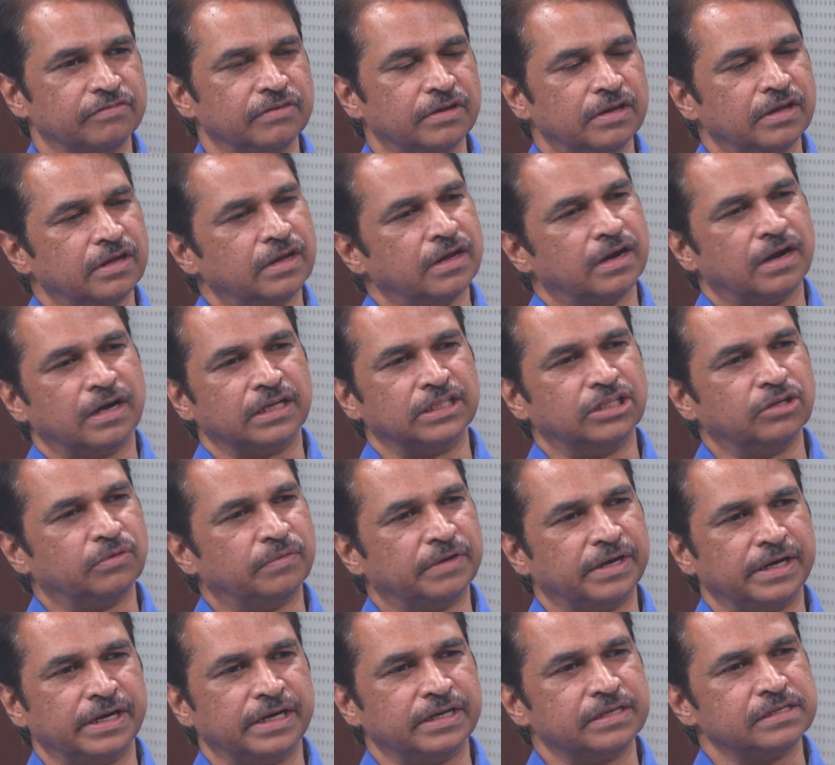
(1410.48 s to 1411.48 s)

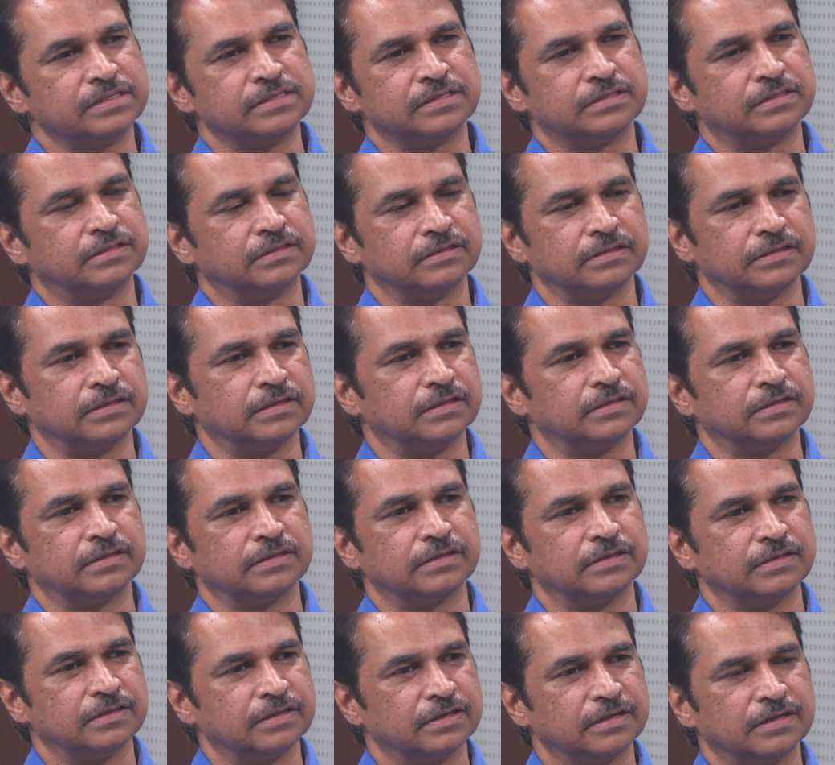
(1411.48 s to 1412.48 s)
Otherwise, I think survive.
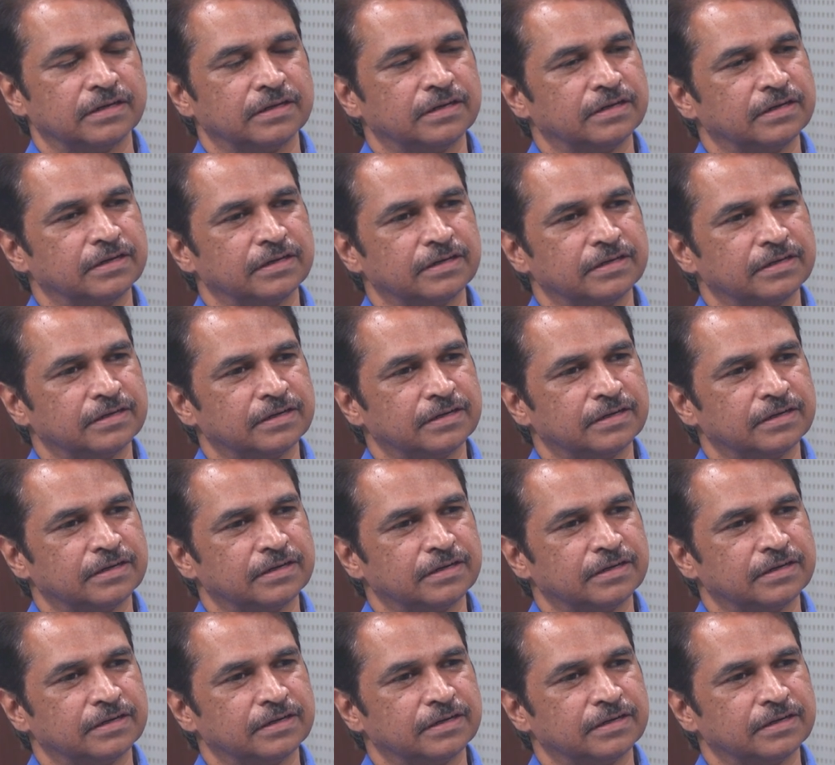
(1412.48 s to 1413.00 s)
Hota na ki